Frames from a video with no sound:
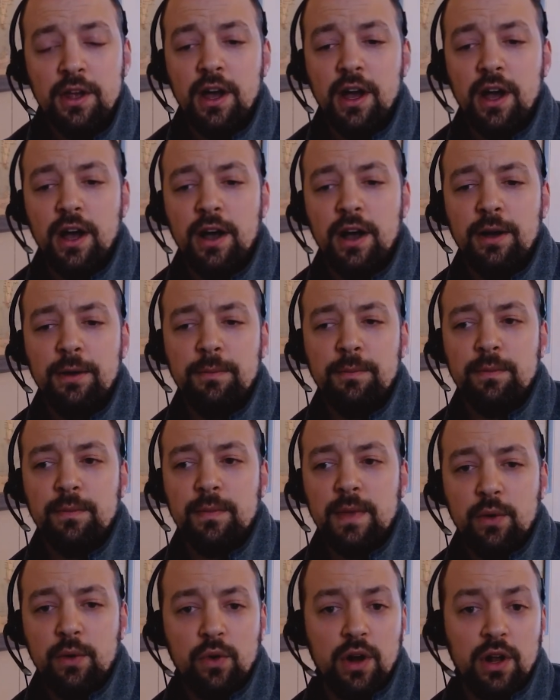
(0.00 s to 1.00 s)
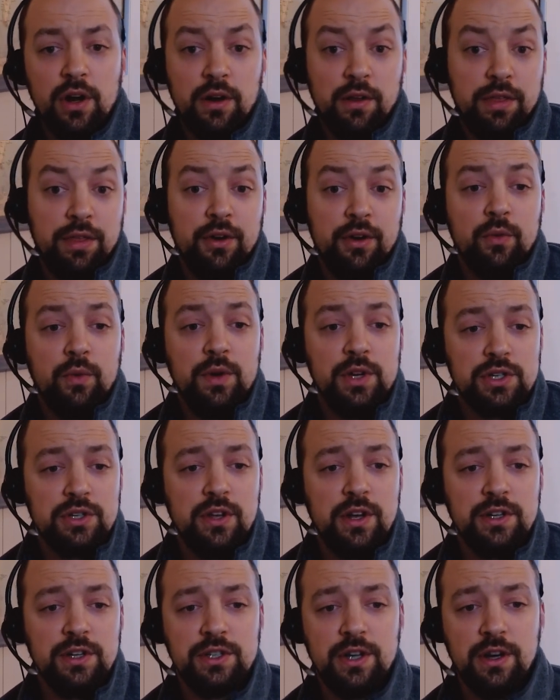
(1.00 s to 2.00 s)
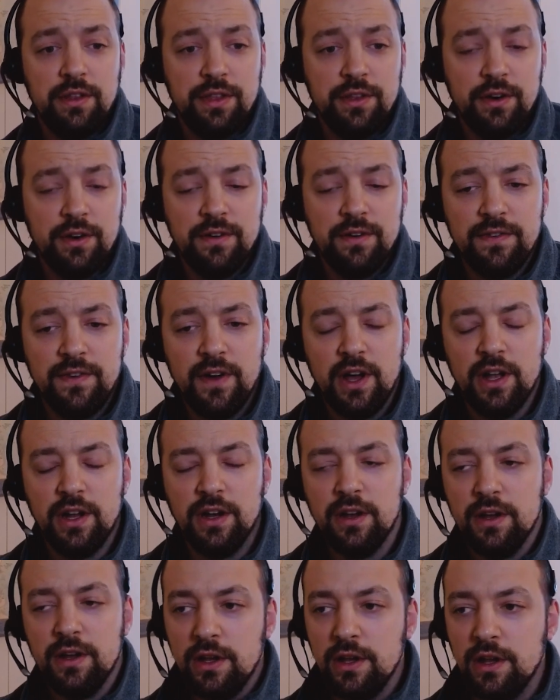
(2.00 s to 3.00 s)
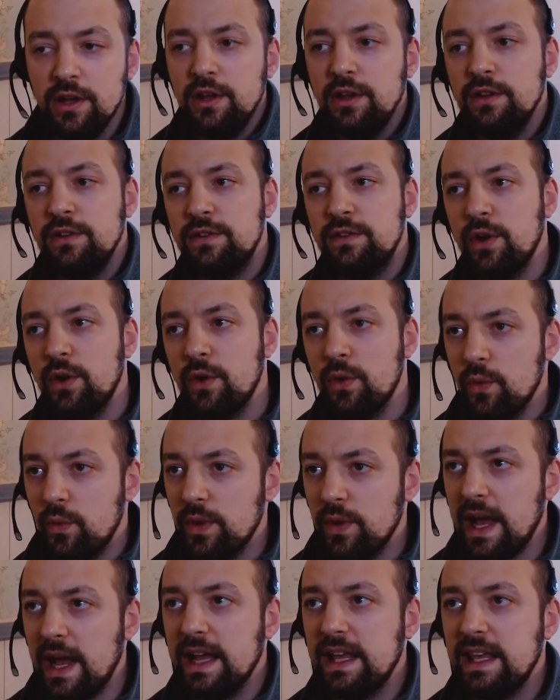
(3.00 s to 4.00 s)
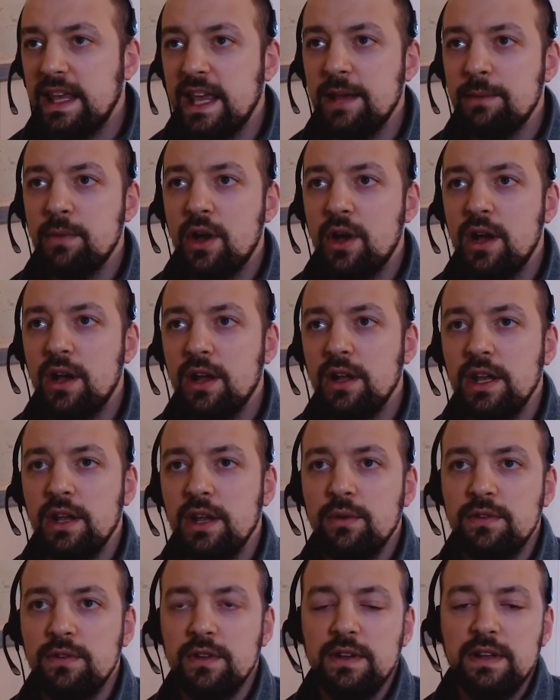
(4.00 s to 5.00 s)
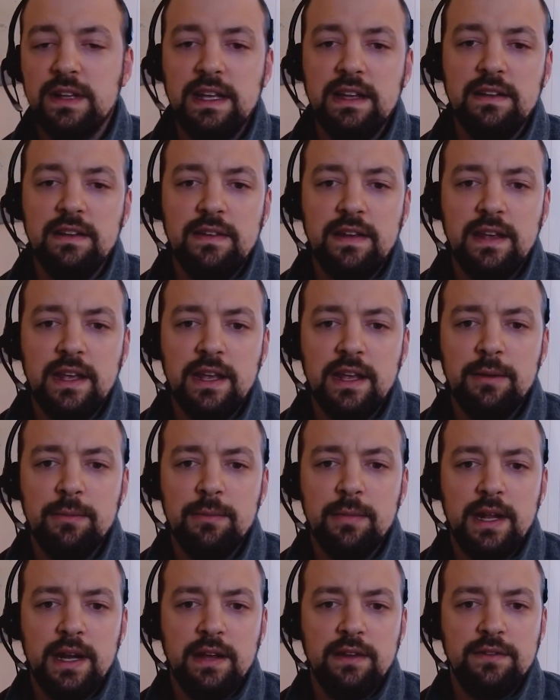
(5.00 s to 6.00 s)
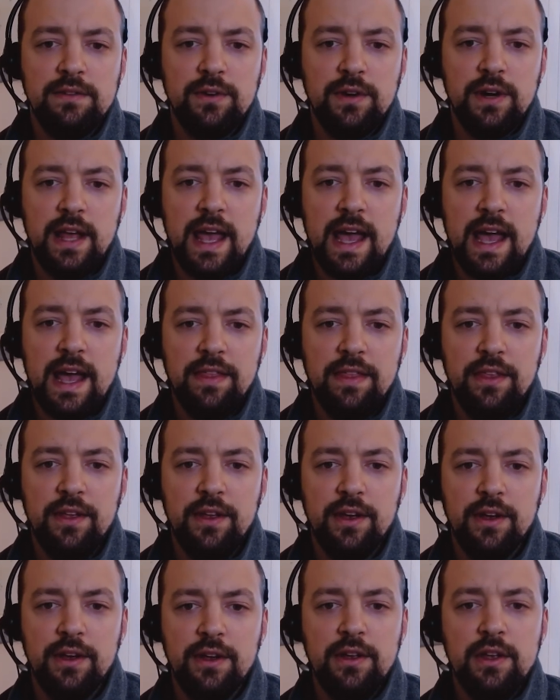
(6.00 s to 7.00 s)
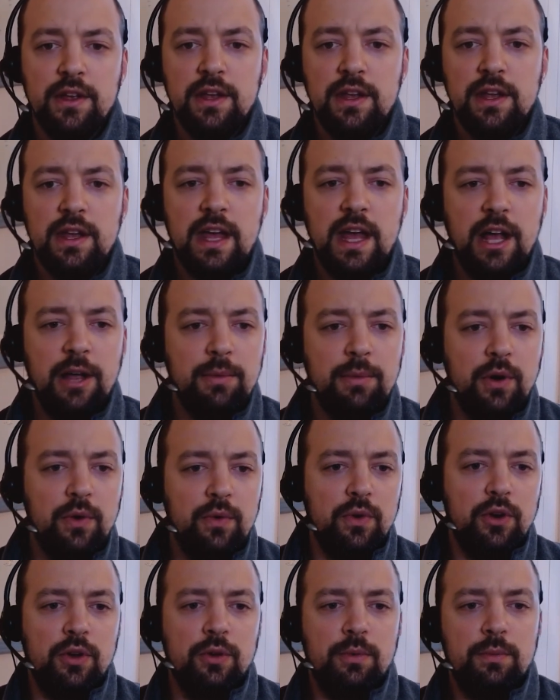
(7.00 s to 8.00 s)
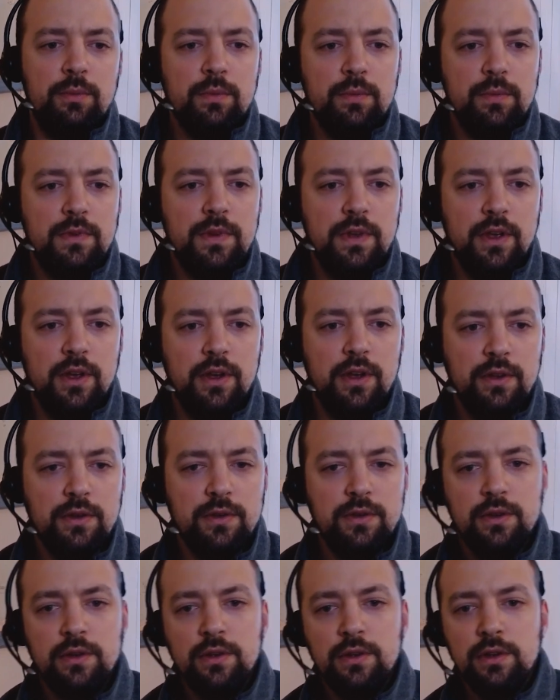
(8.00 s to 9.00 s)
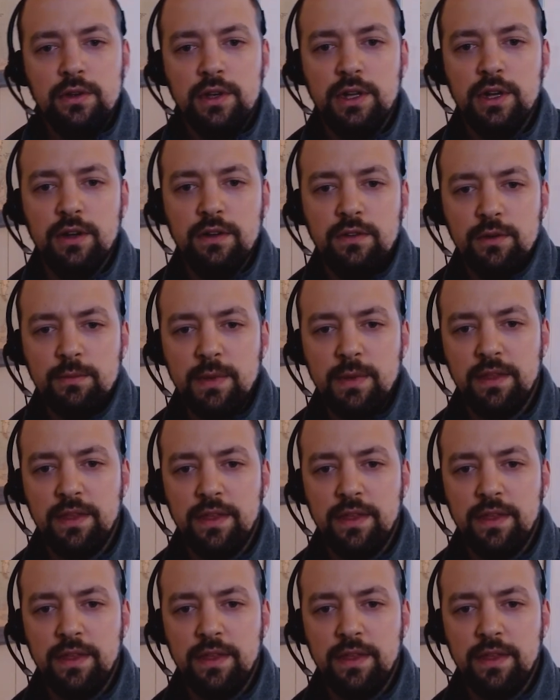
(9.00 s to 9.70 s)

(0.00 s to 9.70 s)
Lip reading: And we're on we just launched our third fund. So when I came on, it was a lean team and I sort of had the elbow room to, do my